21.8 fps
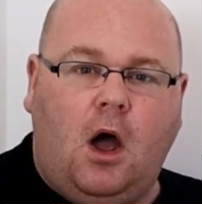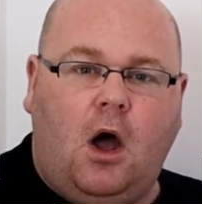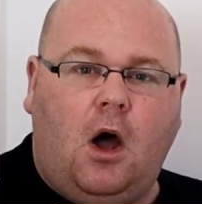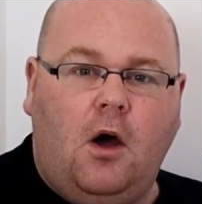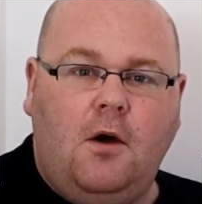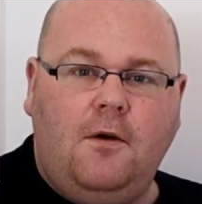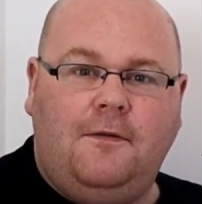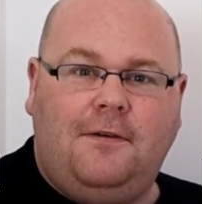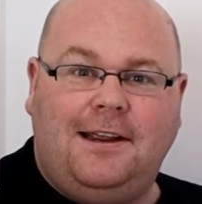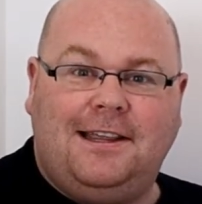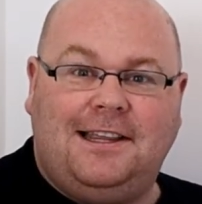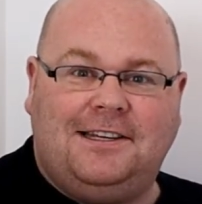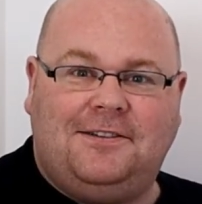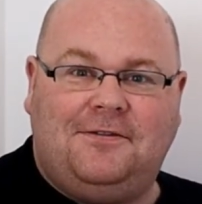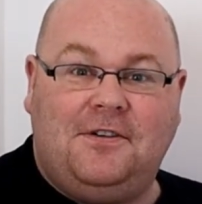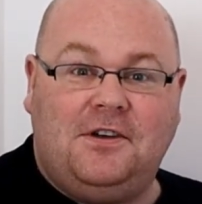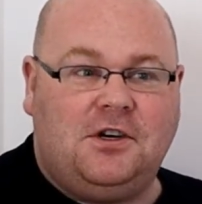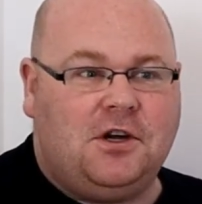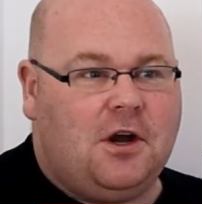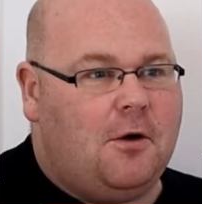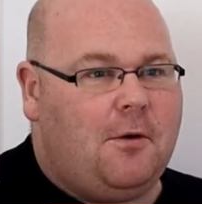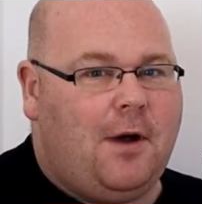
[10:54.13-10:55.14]
Hopefully this
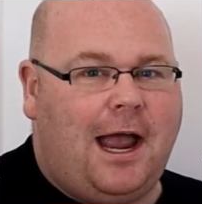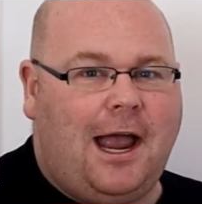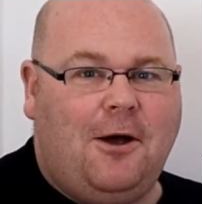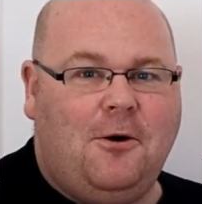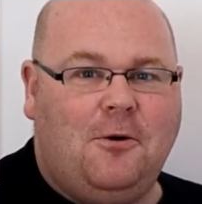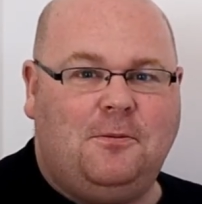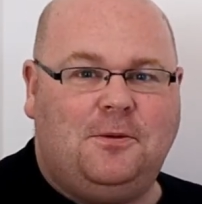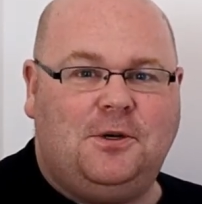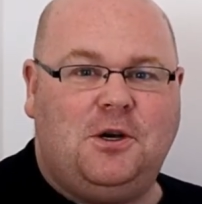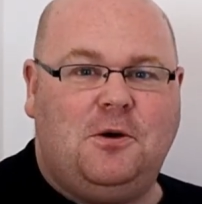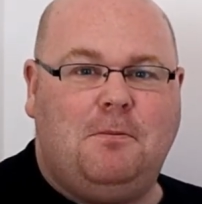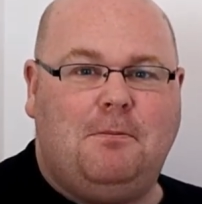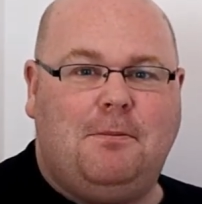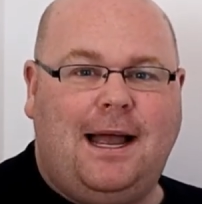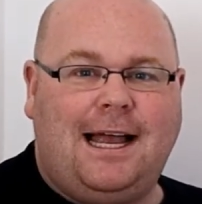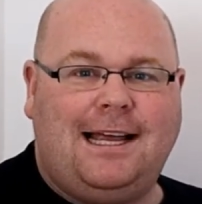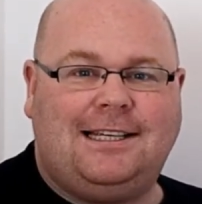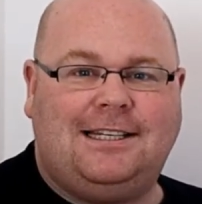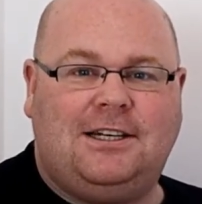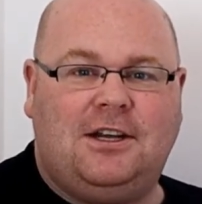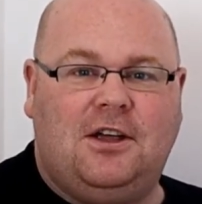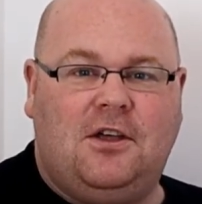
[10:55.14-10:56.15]
video helps you
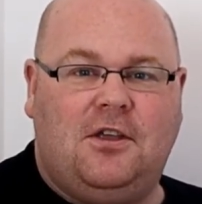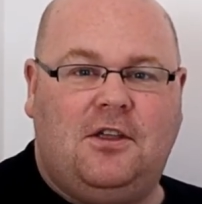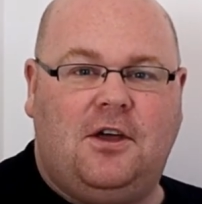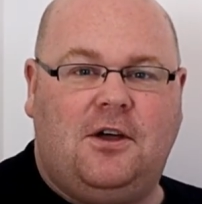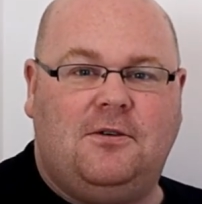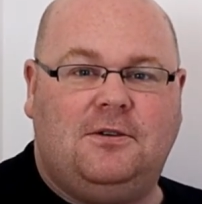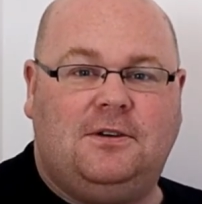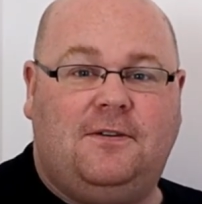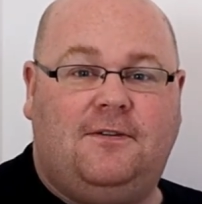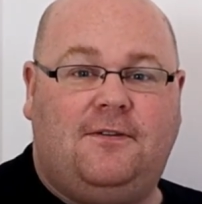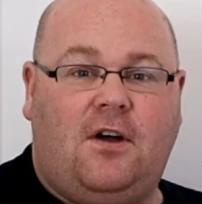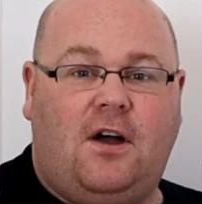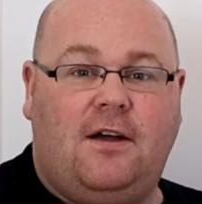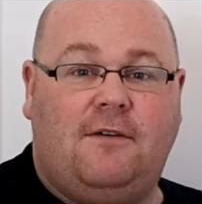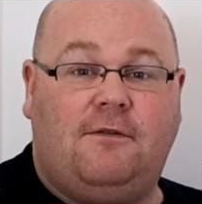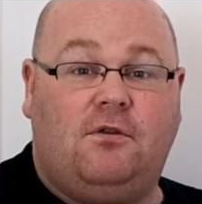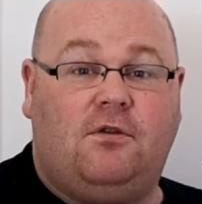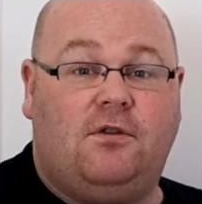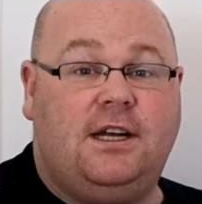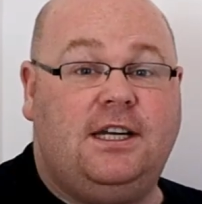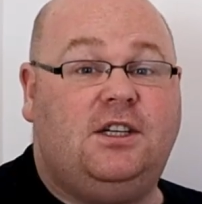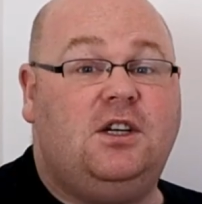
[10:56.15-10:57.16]
master those
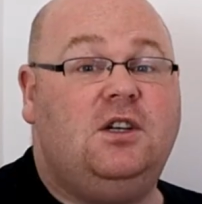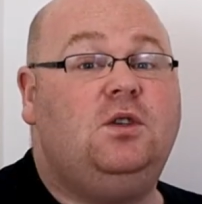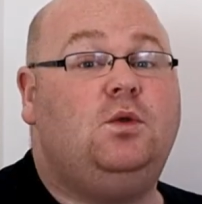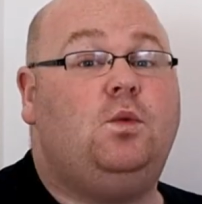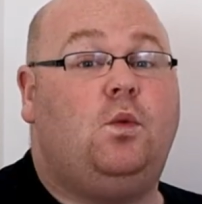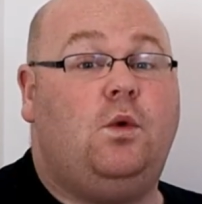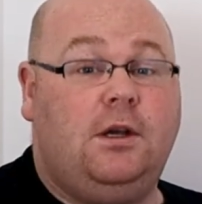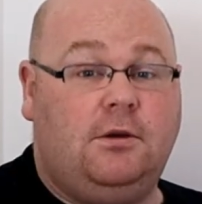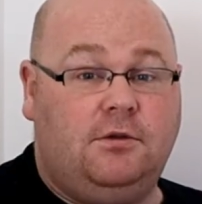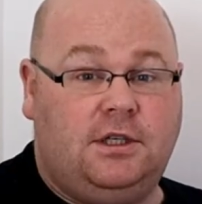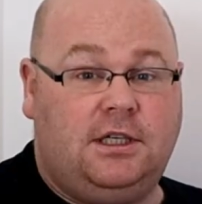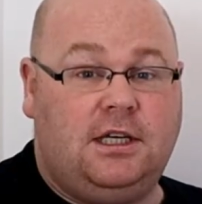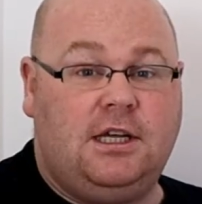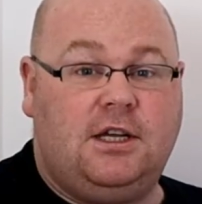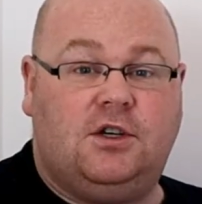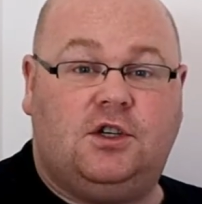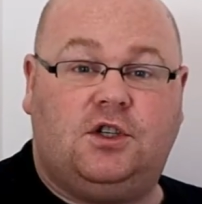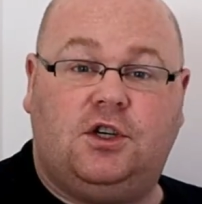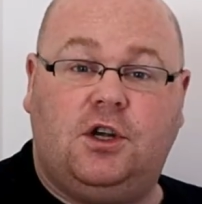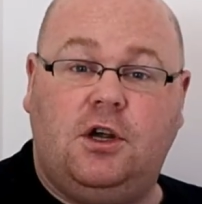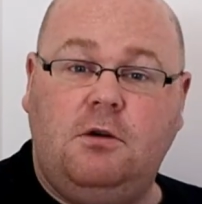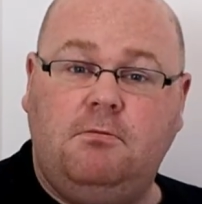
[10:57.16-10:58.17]
5 reasons. We'll see
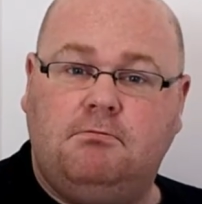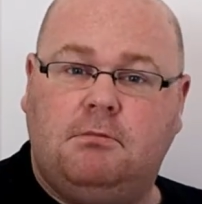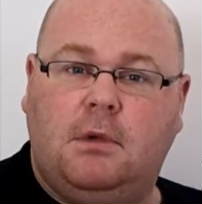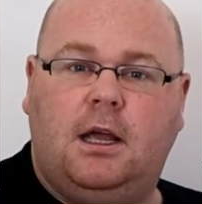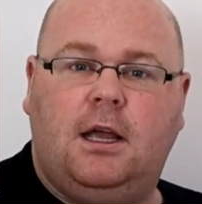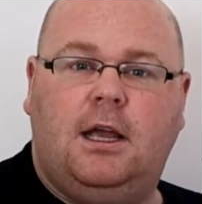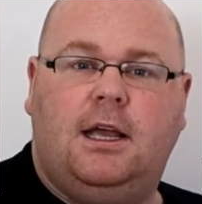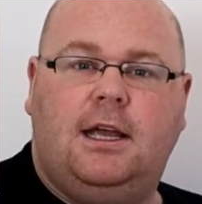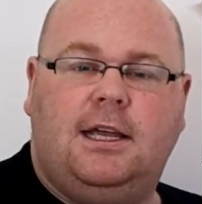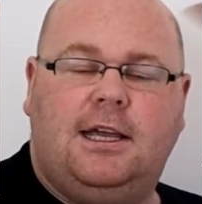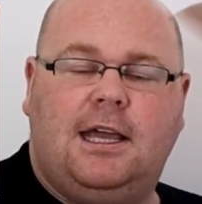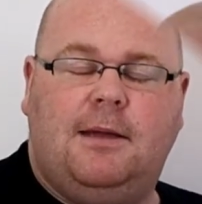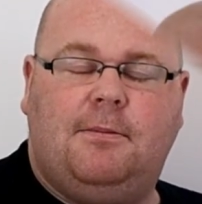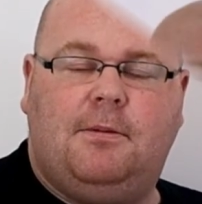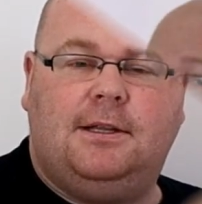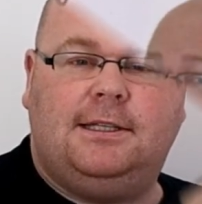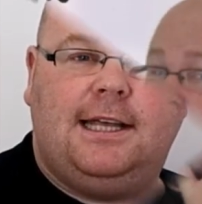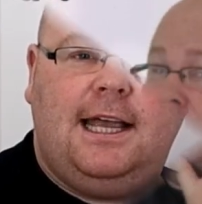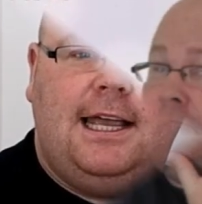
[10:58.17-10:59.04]
you soon. Keep on